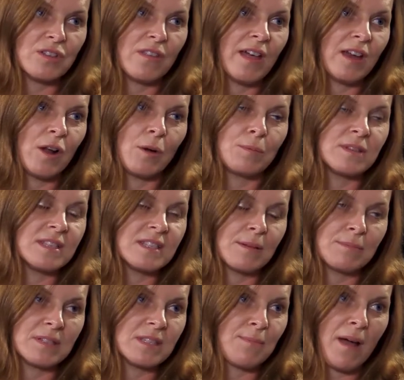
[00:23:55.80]
so that opens
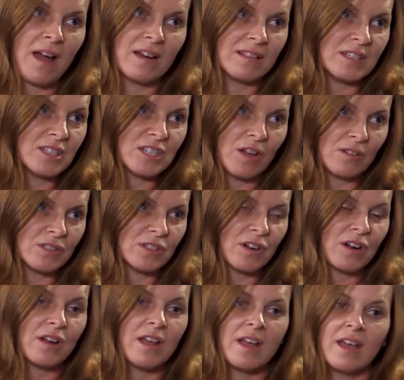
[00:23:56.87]
up a spot at the
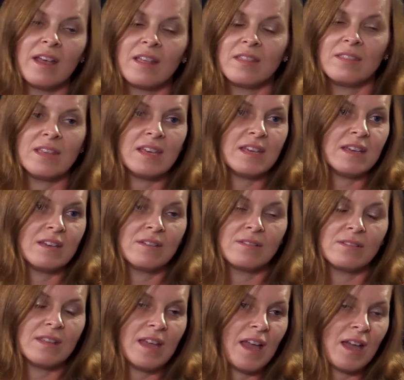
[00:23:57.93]
shelter. The
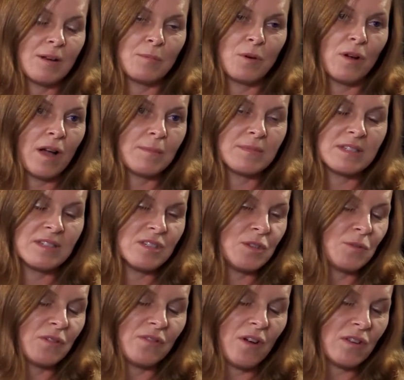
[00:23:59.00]
animal comes
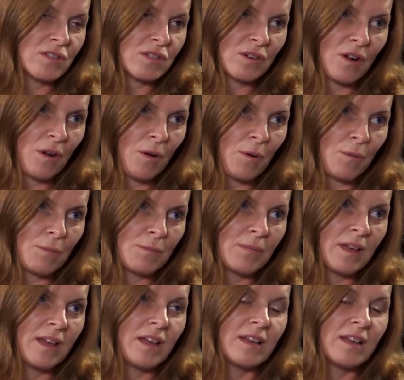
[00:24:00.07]
into a foster home,